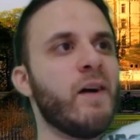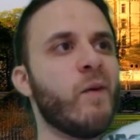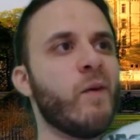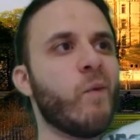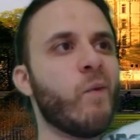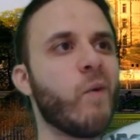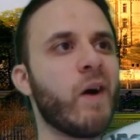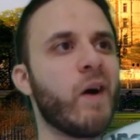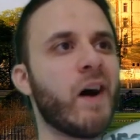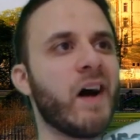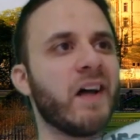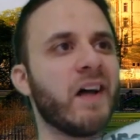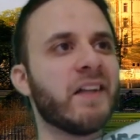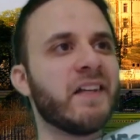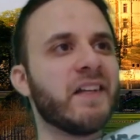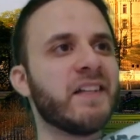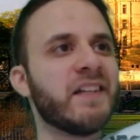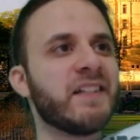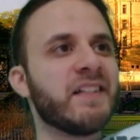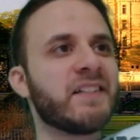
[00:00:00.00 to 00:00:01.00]
What
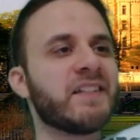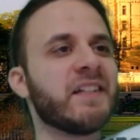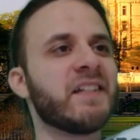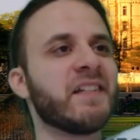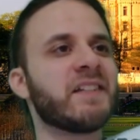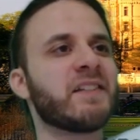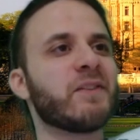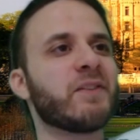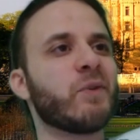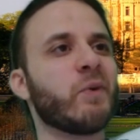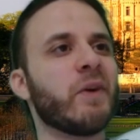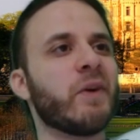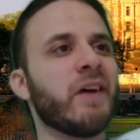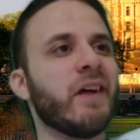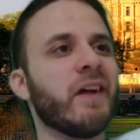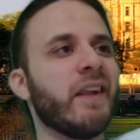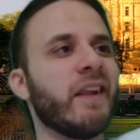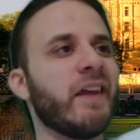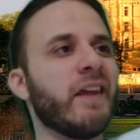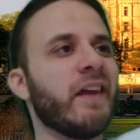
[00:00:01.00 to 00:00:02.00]
is this
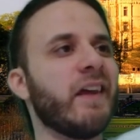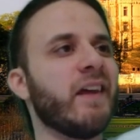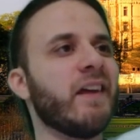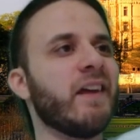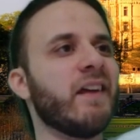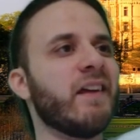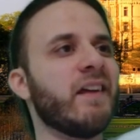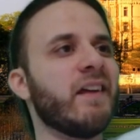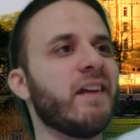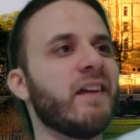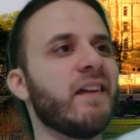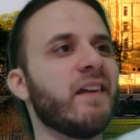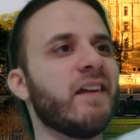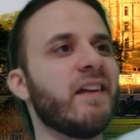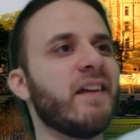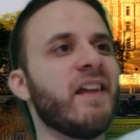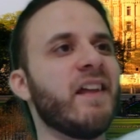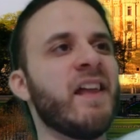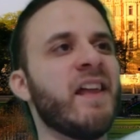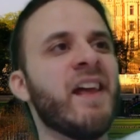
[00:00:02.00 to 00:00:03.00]
really?
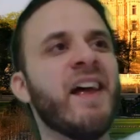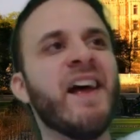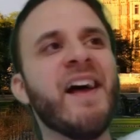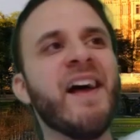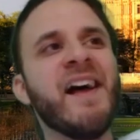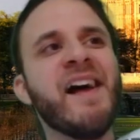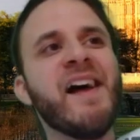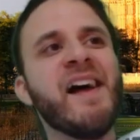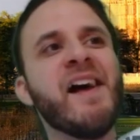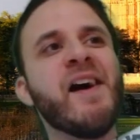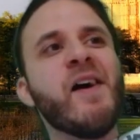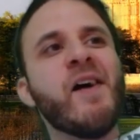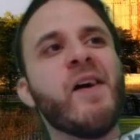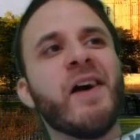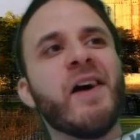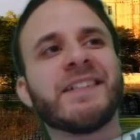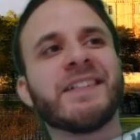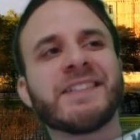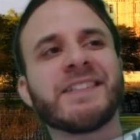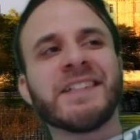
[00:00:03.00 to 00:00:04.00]

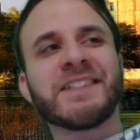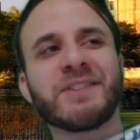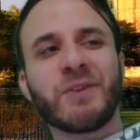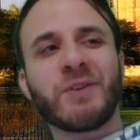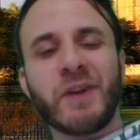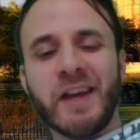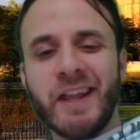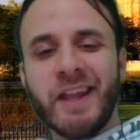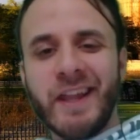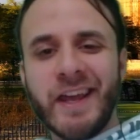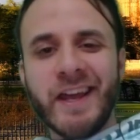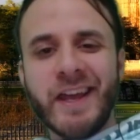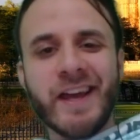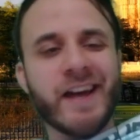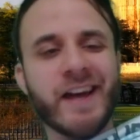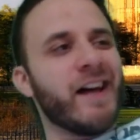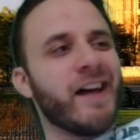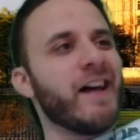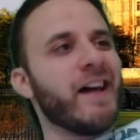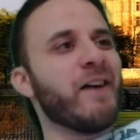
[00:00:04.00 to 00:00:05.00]
Is this really
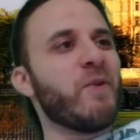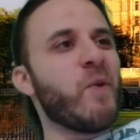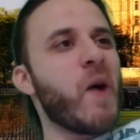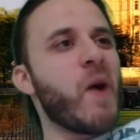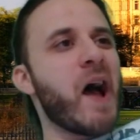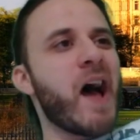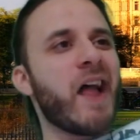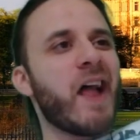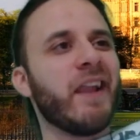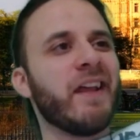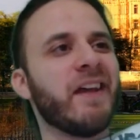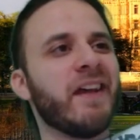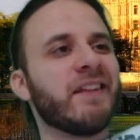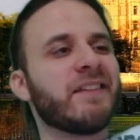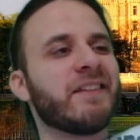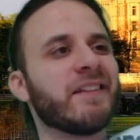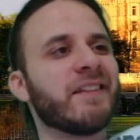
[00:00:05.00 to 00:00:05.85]
a valid